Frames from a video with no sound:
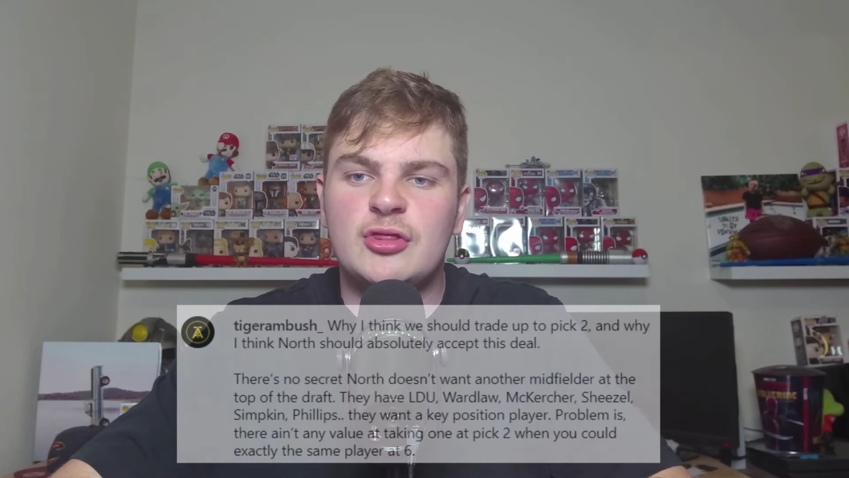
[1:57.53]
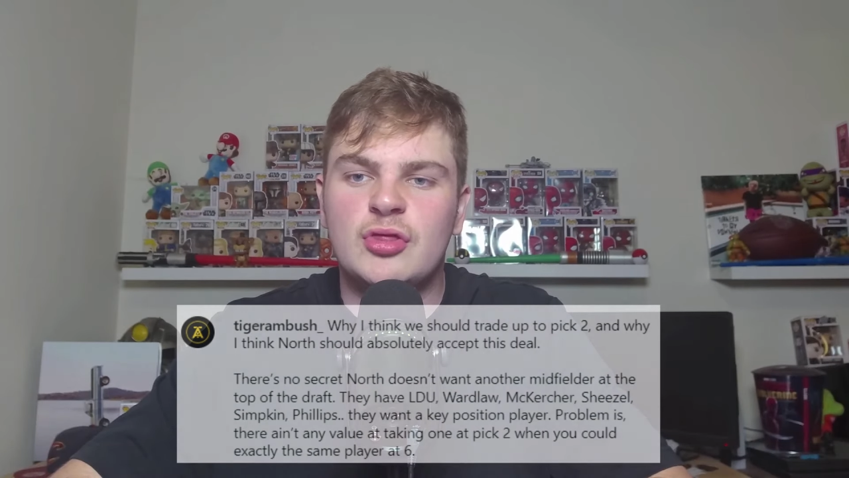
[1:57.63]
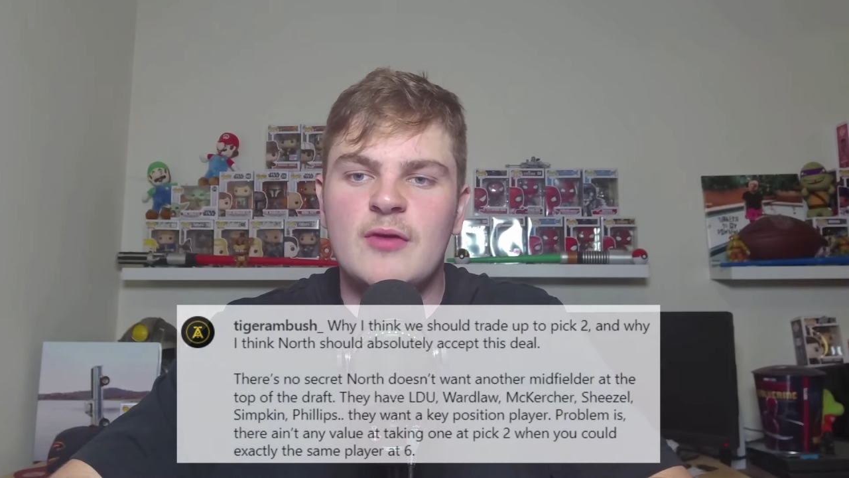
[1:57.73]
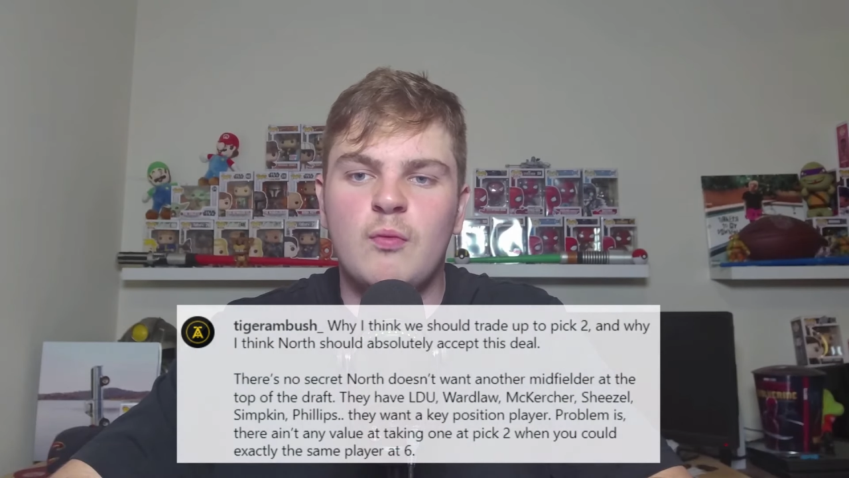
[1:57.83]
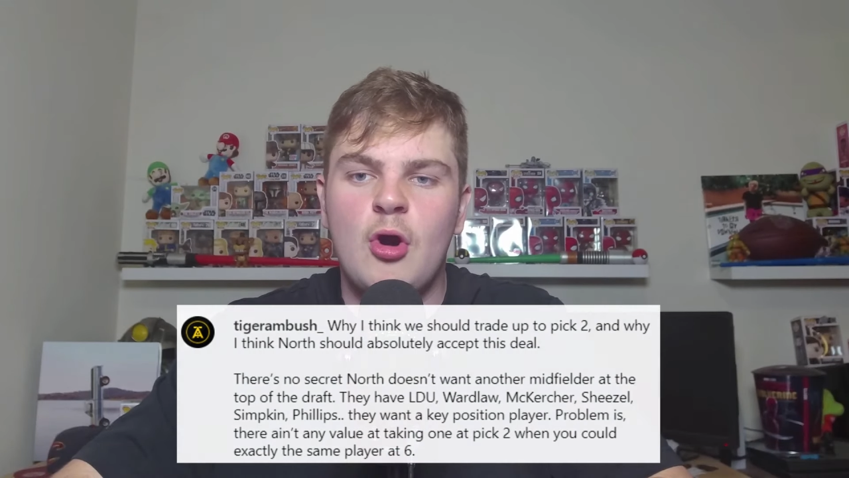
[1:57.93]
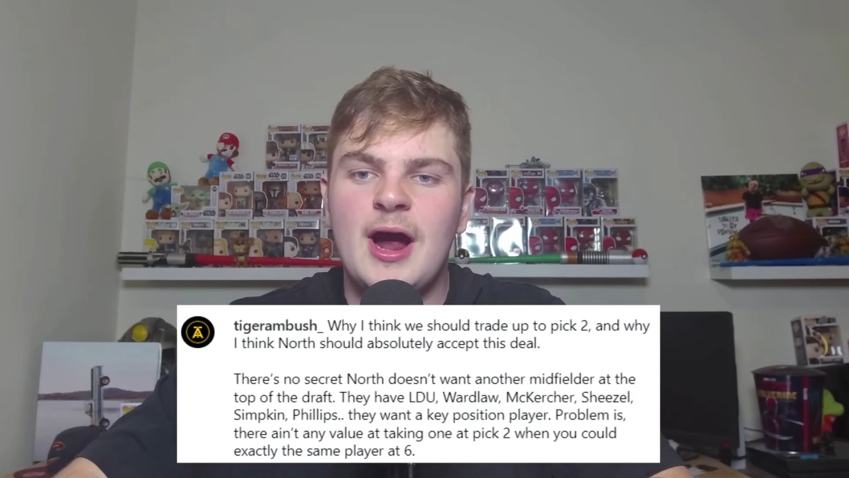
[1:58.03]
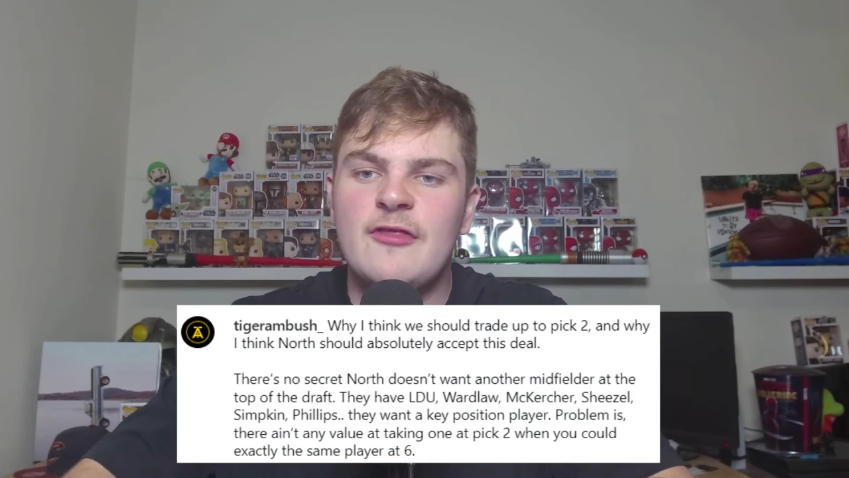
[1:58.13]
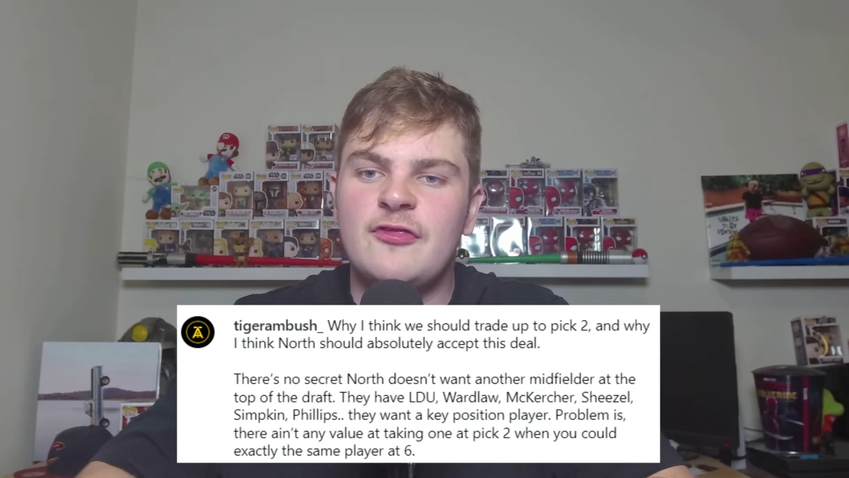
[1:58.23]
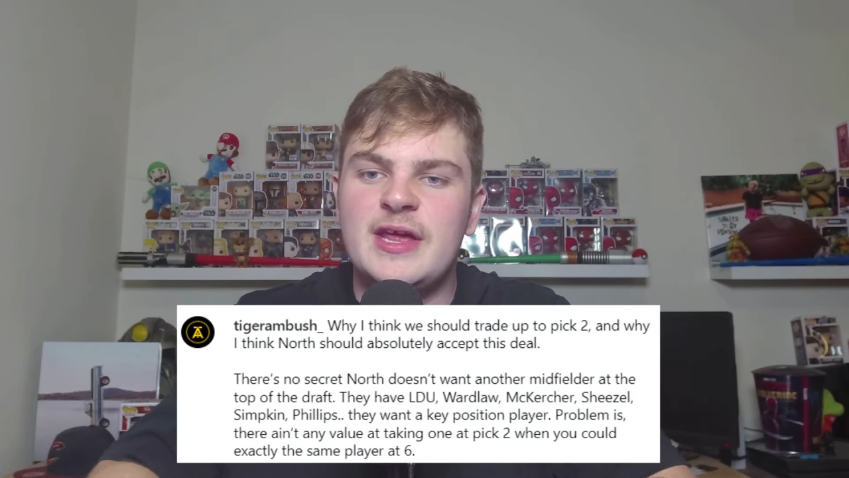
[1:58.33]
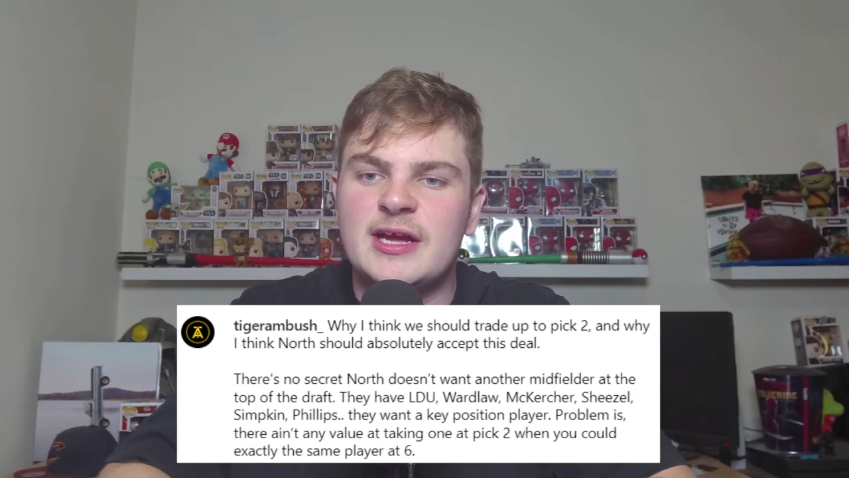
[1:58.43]
said why I
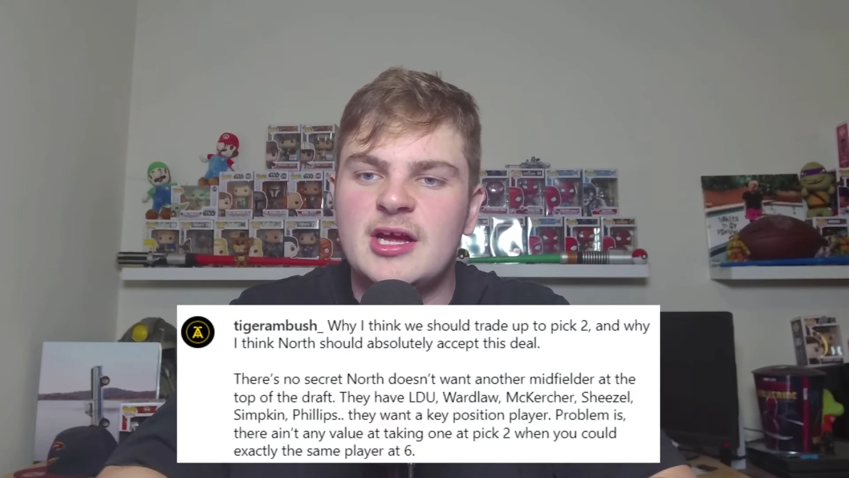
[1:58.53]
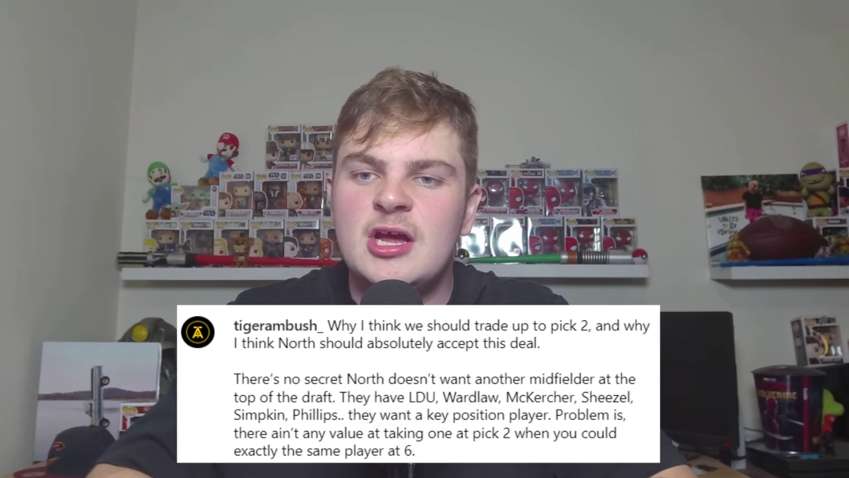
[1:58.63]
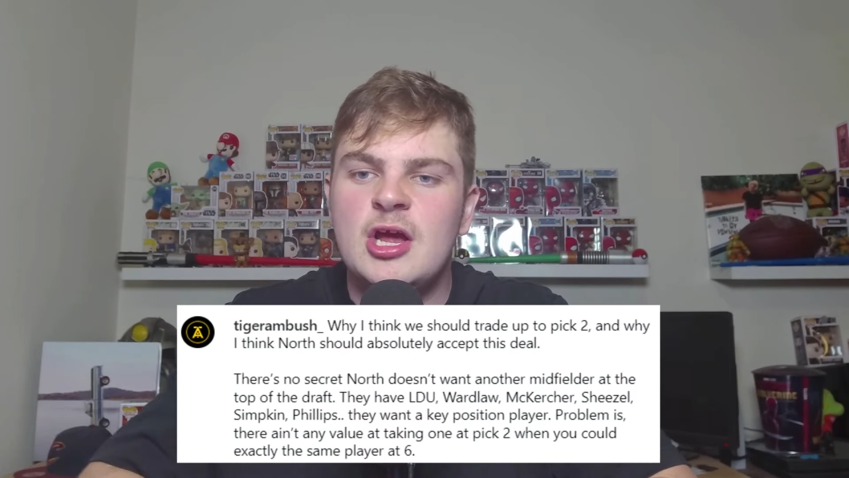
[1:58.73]
think